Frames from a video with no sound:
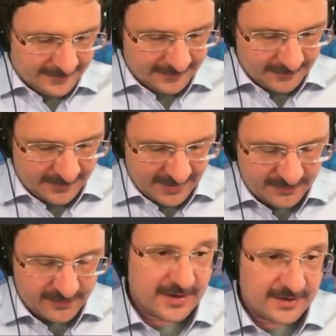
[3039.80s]
Okay,
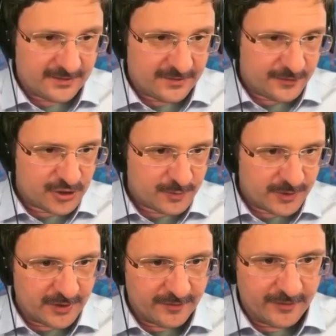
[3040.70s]
so that's the first
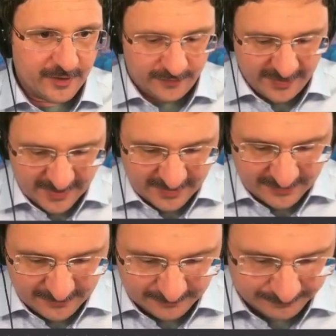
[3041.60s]
part of our
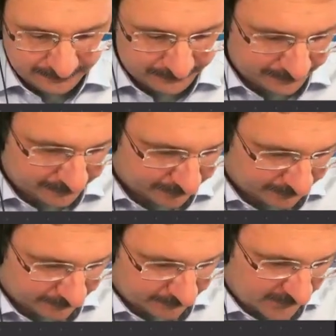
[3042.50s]
gradient.
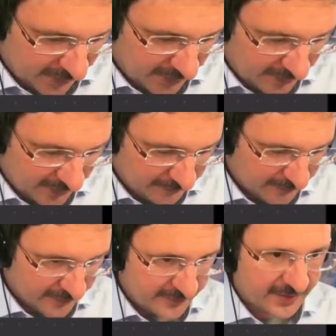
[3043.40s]

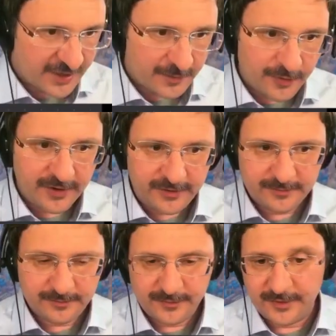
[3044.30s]
For the second part,
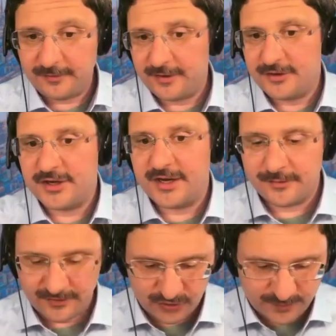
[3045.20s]
differentiating
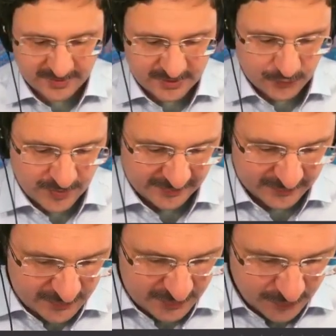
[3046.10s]
with respect to
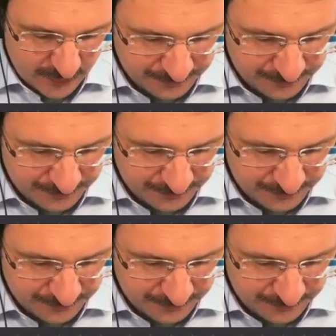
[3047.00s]
x2,